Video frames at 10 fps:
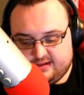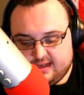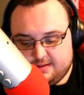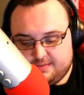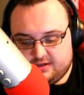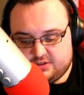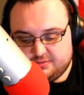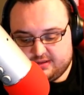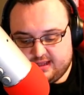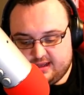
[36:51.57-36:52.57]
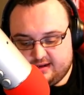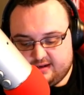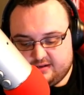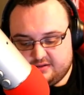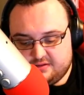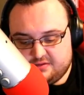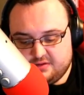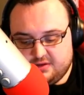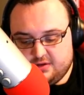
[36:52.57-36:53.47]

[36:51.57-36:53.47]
thing I'll mention with that is,